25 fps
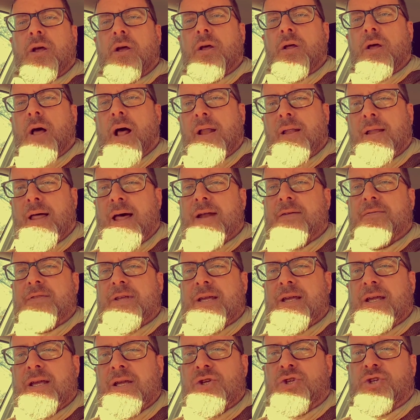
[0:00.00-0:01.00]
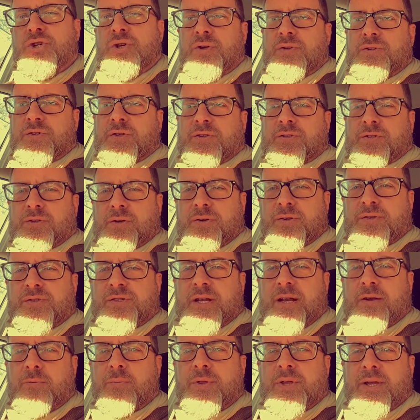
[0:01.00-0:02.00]
a lot of the issues
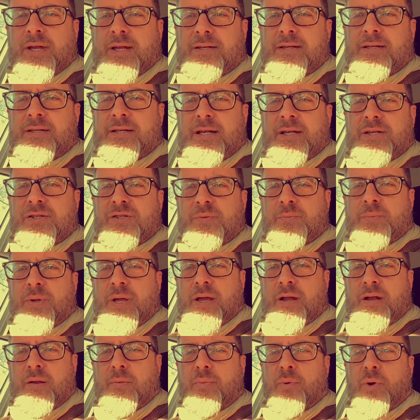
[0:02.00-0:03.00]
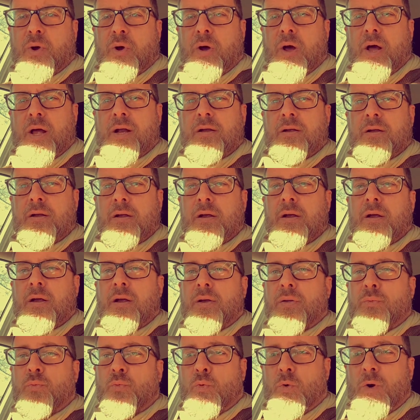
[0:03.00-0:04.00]
associated with entities depend upon
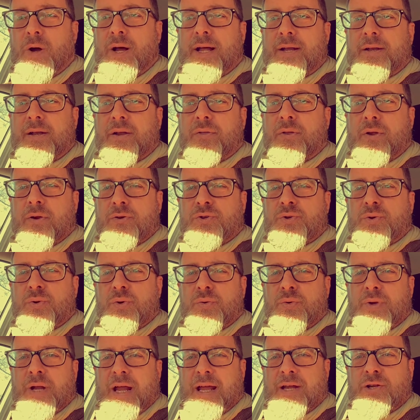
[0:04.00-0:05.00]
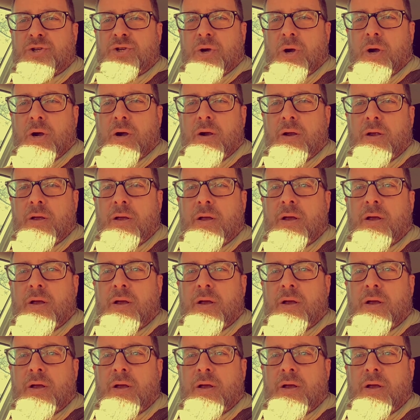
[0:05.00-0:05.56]
one, their true nature,